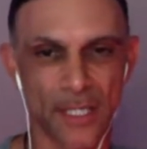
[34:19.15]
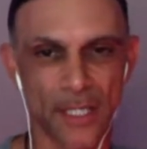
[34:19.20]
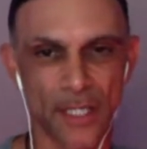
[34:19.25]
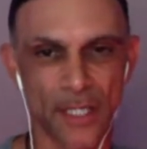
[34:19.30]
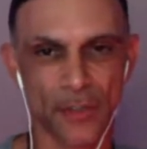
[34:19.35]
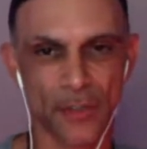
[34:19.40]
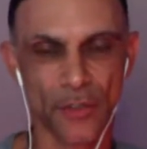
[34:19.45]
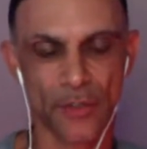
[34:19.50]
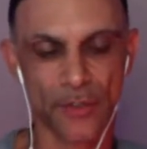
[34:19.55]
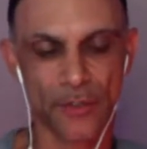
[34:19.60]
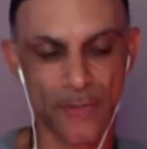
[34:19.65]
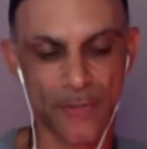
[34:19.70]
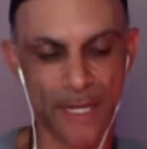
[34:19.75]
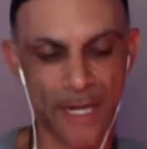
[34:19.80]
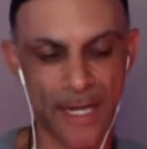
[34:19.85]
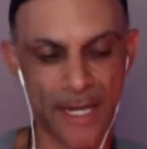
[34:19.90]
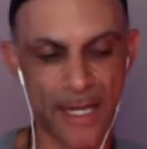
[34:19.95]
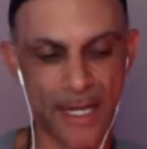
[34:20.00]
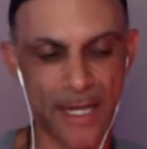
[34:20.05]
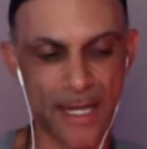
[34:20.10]
Look,
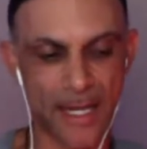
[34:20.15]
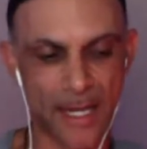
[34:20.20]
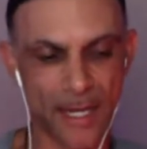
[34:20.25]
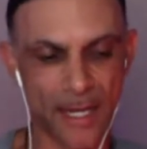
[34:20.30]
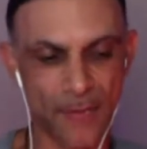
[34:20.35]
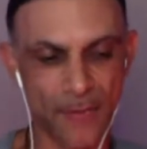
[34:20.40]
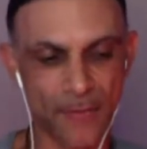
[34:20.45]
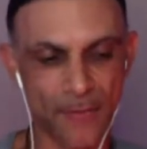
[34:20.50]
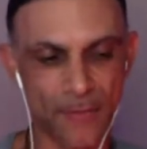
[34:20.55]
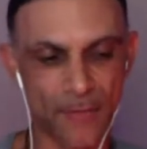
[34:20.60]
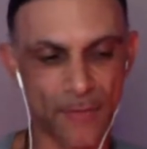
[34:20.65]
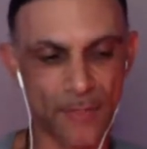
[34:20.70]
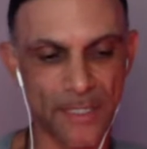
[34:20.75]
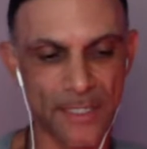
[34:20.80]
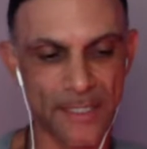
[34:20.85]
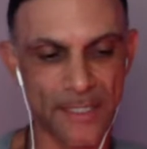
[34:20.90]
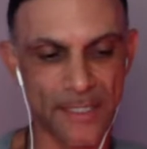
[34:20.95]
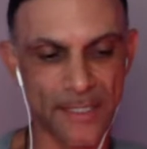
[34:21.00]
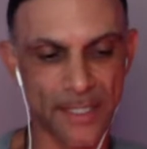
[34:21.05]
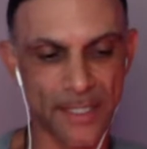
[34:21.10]
how I've
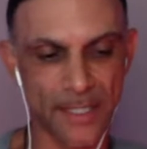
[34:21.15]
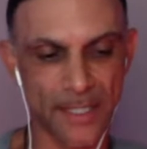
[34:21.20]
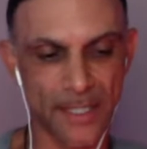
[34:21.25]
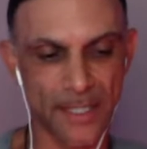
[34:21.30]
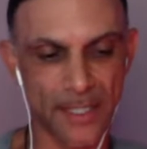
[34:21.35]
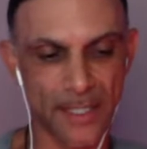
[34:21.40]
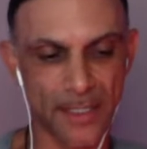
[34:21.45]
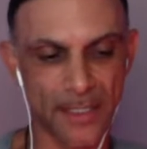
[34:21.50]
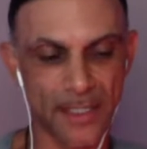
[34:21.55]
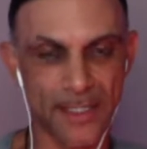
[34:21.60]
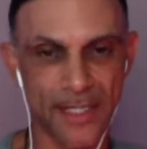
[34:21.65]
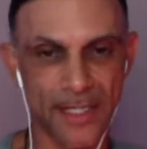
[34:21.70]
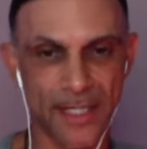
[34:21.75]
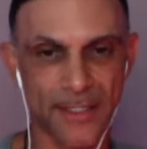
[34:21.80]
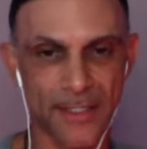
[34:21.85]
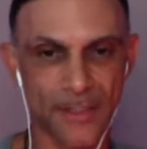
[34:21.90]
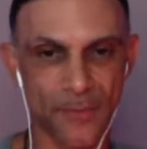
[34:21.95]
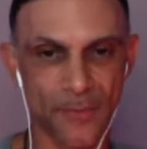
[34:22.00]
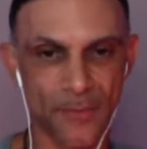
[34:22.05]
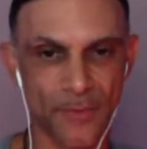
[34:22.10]
always
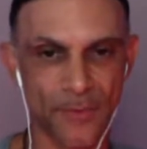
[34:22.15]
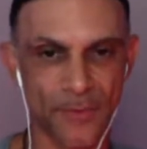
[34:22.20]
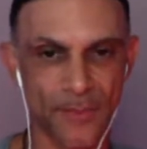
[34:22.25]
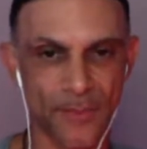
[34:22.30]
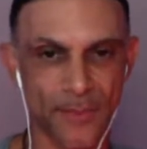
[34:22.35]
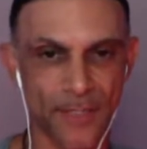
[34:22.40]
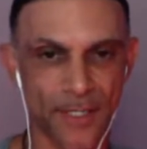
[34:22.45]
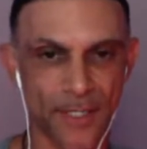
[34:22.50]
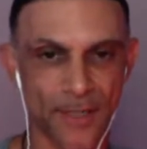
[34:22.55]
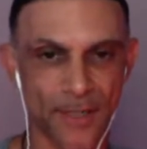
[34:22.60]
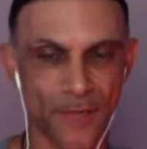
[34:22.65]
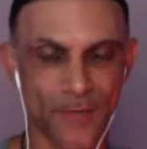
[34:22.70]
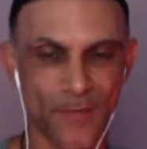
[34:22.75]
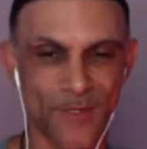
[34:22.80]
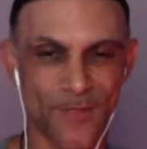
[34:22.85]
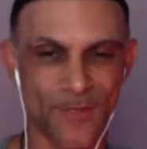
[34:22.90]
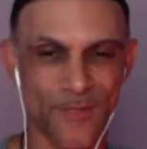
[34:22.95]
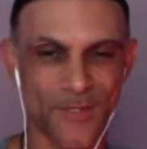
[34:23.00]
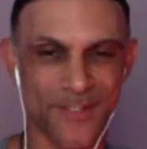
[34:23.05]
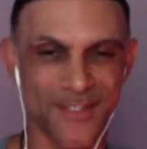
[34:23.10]
connected with what my
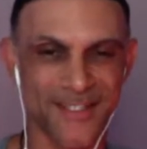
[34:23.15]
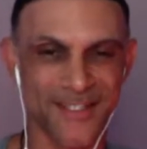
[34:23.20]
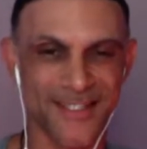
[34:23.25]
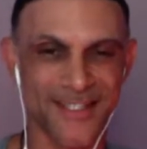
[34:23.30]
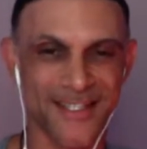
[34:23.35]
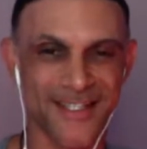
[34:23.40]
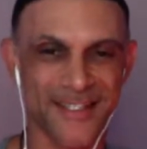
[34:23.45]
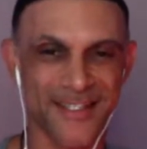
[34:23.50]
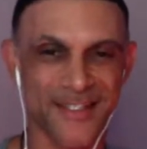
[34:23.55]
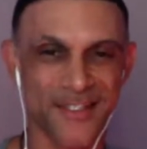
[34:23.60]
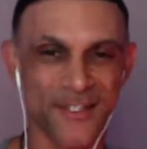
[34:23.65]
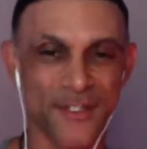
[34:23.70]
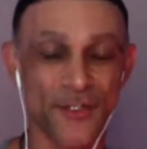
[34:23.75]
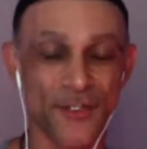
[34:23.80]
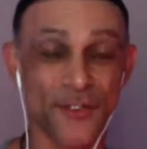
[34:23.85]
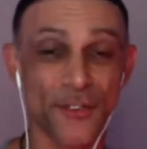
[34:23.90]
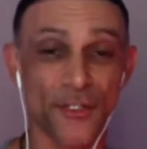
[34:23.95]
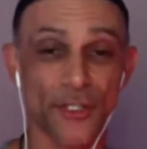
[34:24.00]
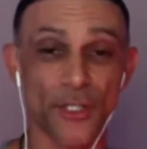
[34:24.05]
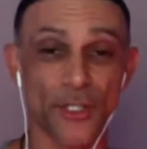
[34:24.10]
brother says, the
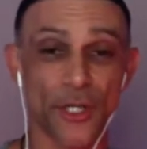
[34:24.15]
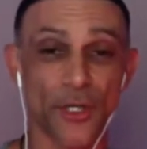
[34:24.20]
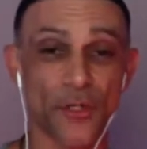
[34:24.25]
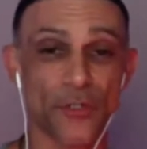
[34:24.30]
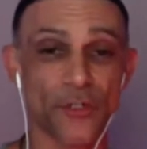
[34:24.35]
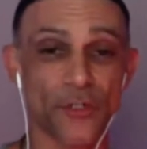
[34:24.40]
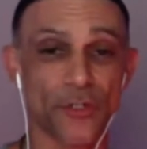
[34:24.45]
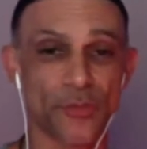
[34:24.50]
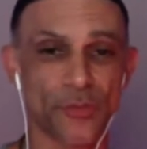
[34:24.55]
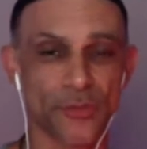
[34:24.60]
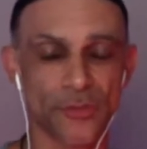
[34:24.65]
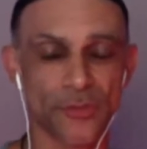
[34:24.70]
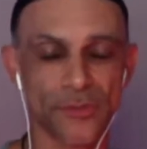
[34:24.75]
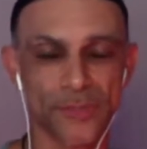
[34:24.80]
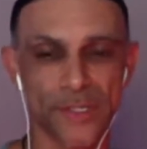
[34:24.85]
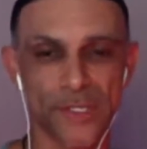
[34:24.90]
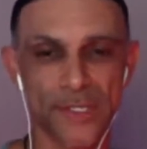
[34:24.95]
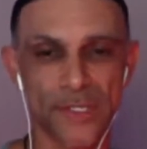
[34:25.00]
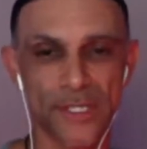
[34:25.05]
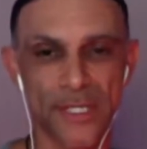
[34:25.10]
non-negotiables.